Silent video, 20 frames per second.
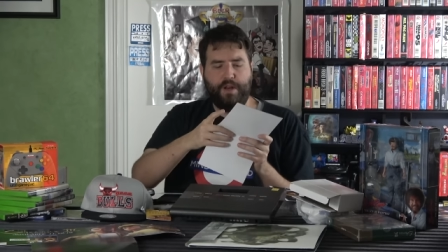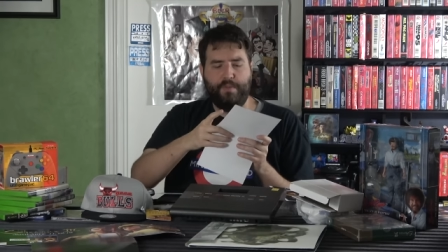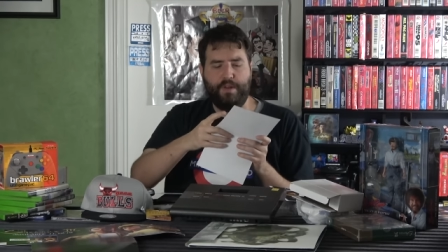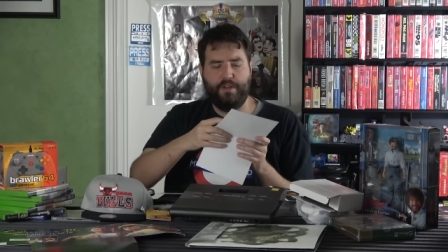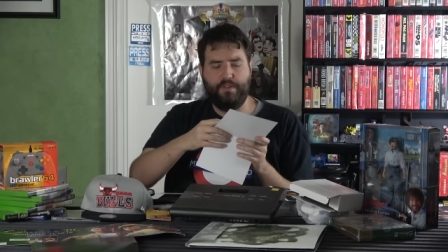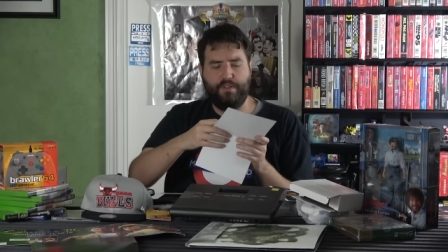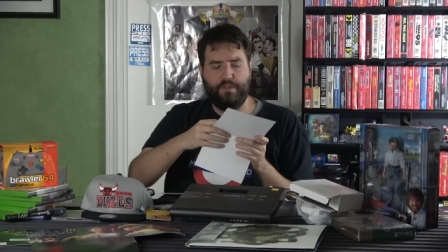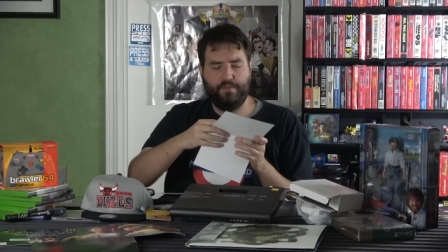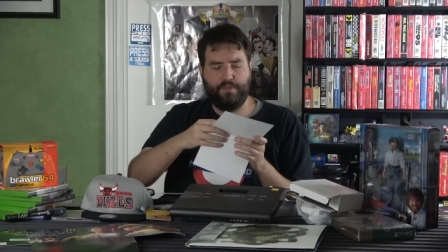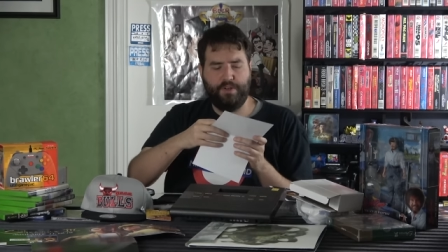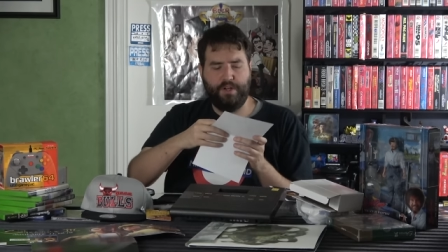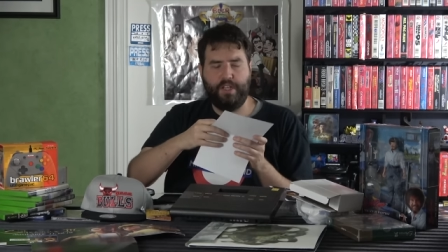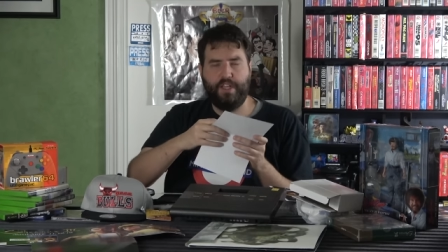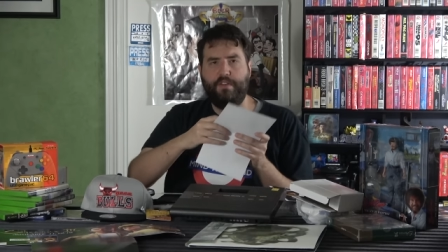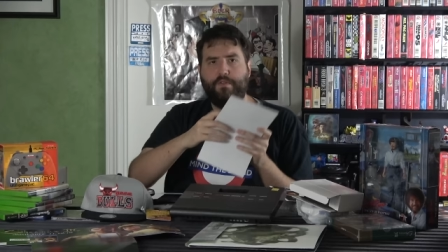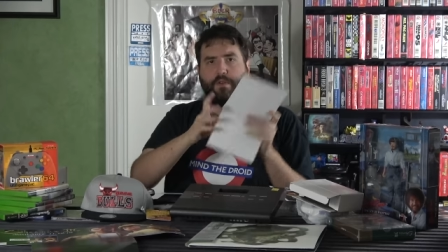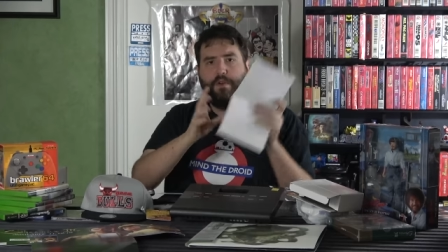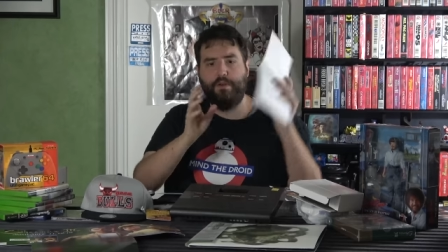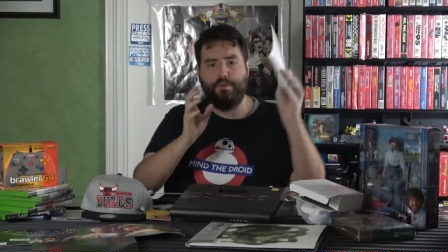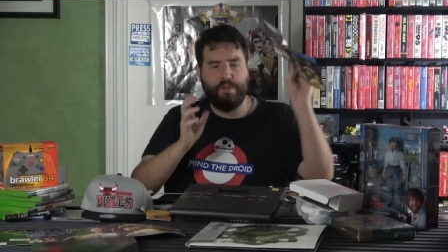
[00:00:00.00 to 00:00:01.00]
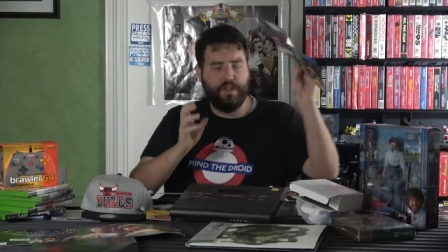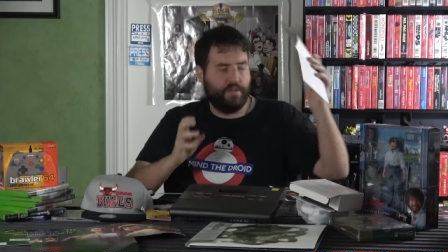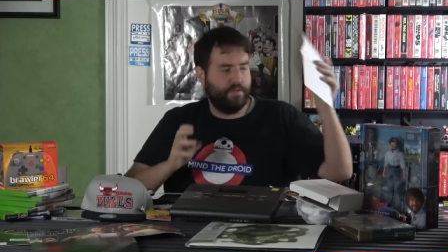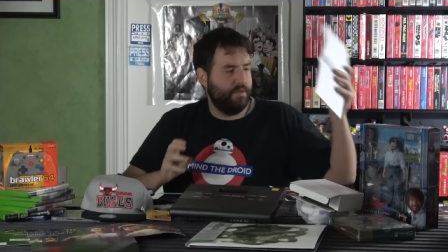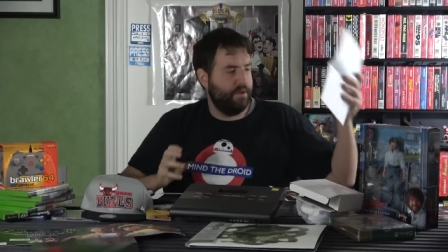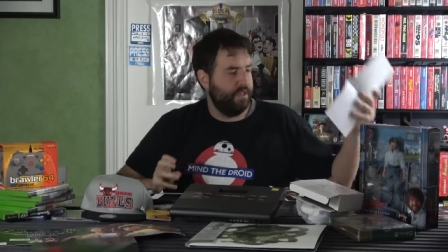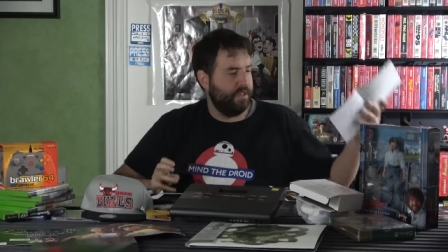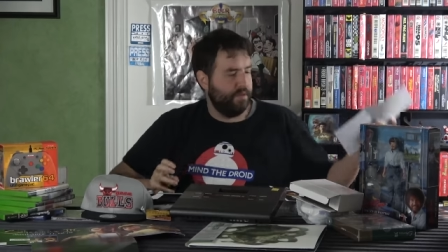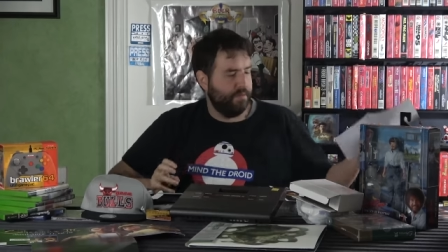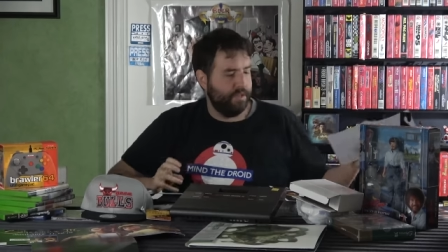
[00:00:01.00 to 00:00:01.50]
I'm going to do some sort of giveaway. We'll give
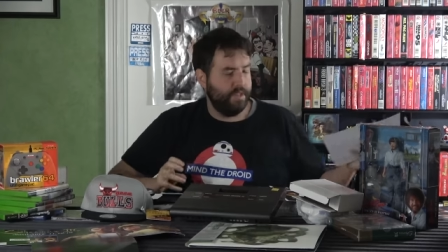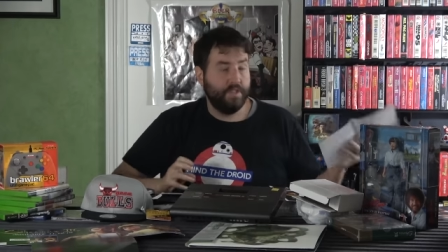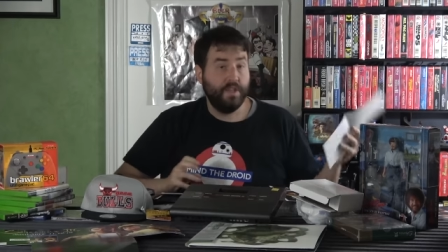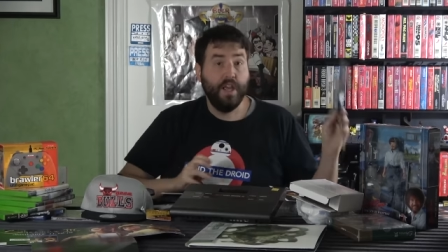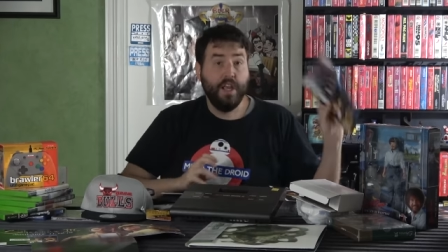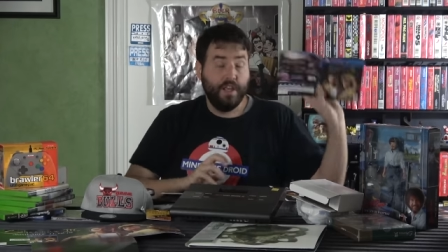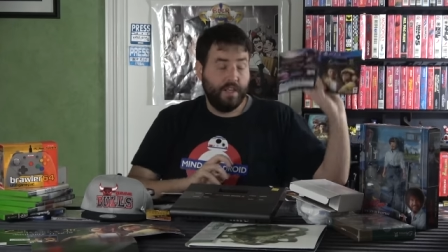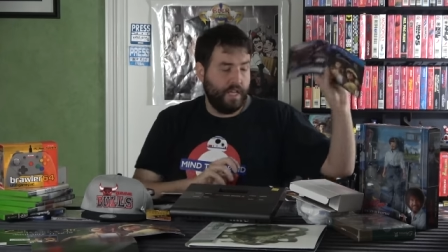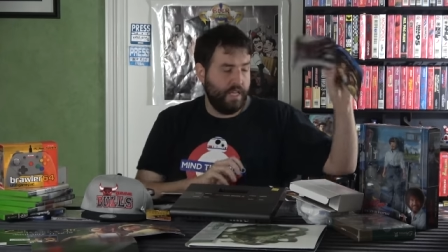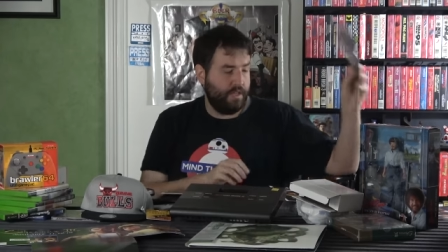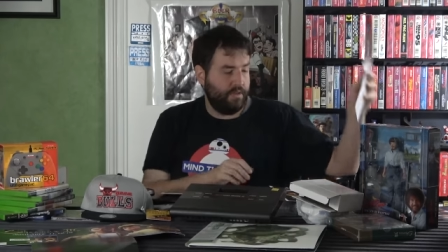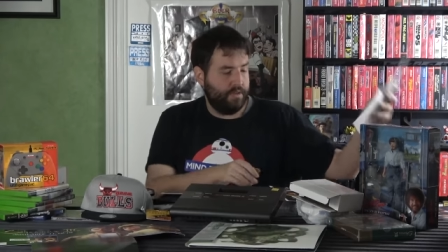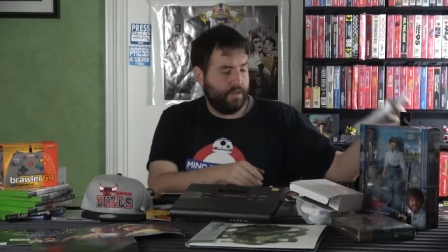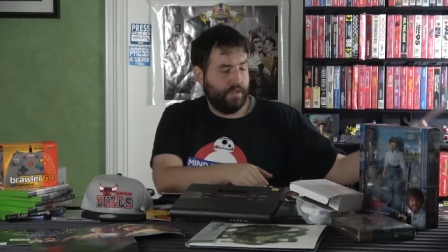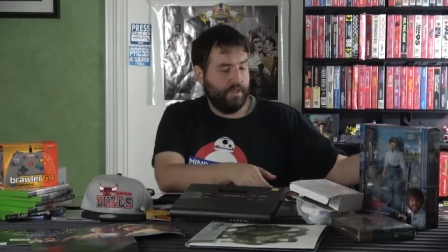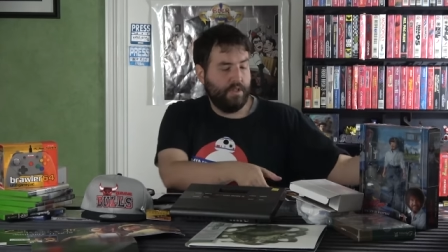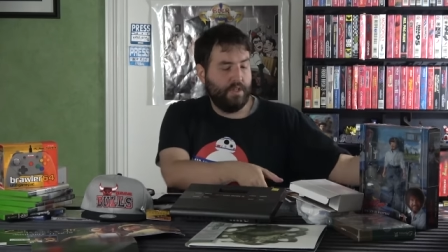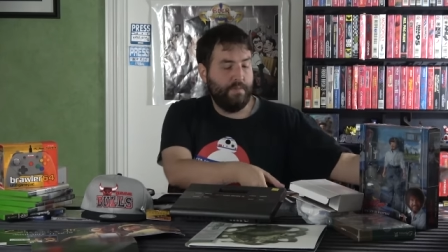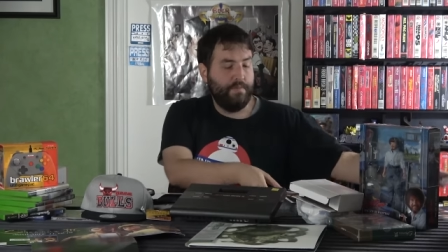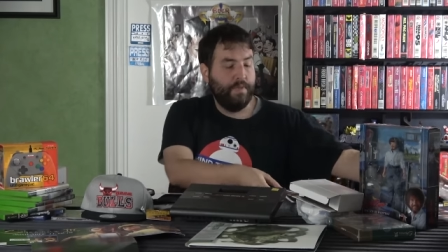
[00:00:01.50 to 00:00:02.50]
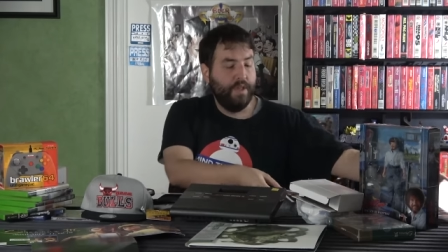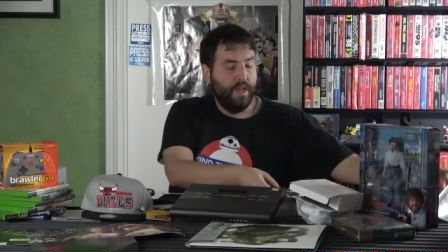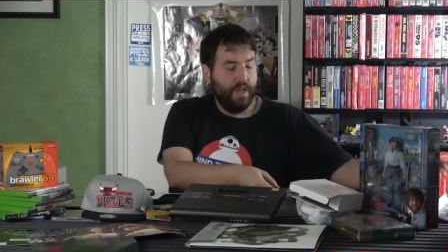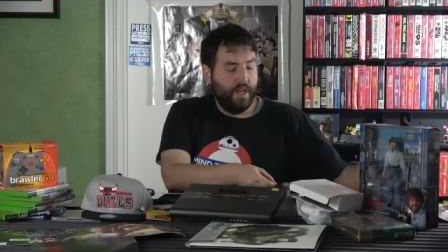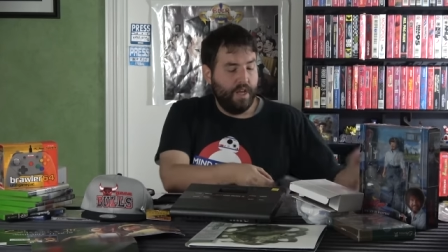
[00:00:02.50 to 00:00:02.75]
away some of these. Thank you, Skill Jim.